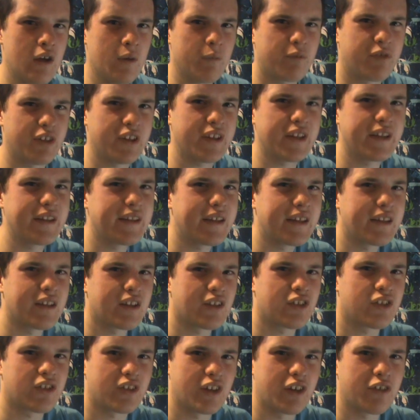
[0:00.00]
Finning and
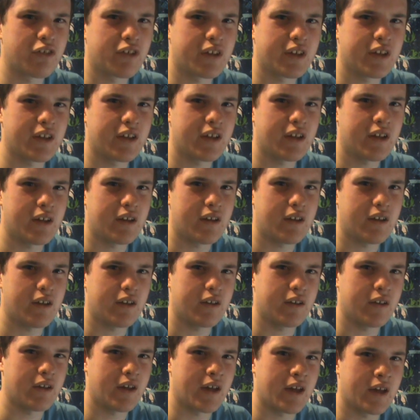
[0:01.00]
Ahsoka uh,
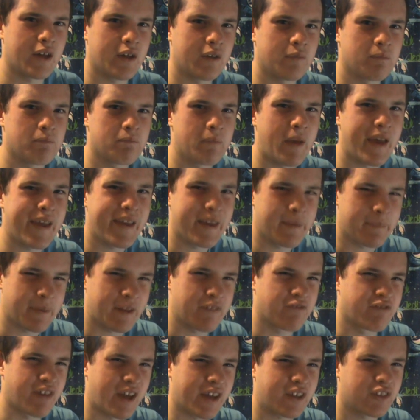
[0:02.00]
and
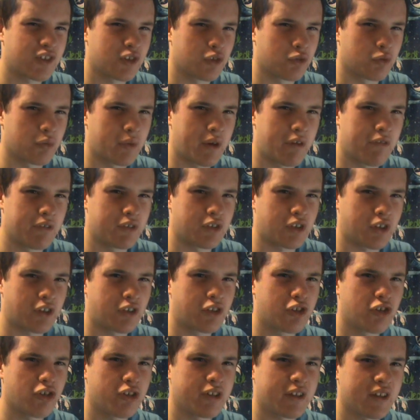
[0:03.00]
maybe Rex as well was a
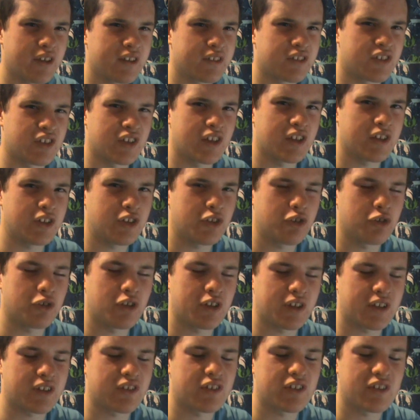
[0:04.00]
good idea to
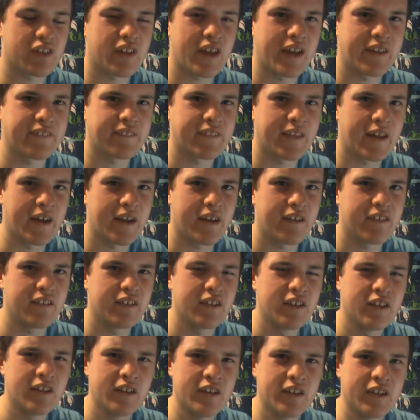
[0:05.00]
the extent that
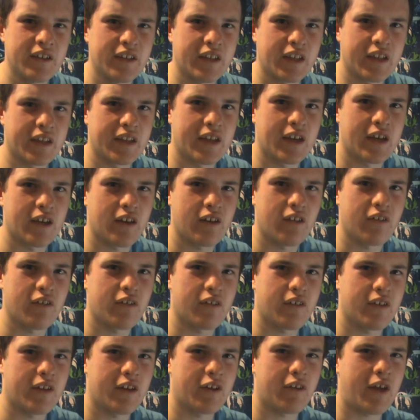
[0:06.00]
you know,
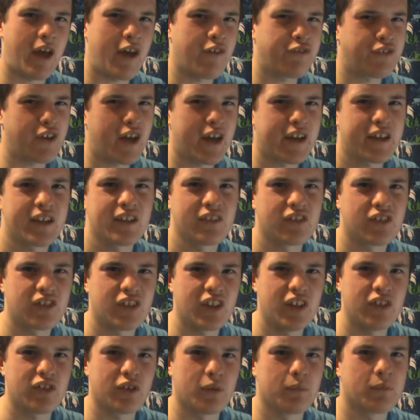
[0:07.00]
if I can
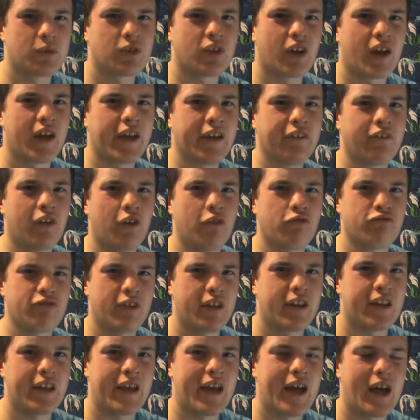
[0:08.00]
see them die, will
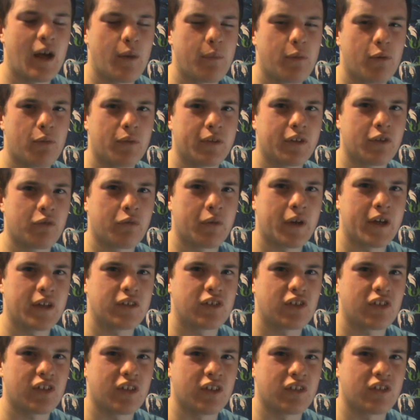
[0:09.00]
really help them on the way
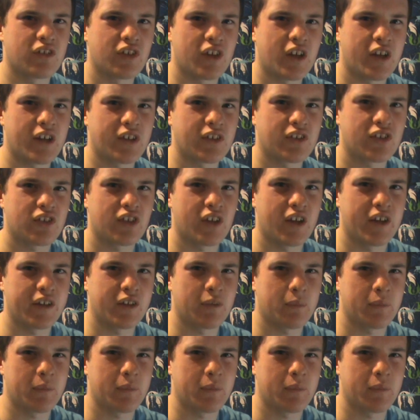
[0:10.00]
to the dark side.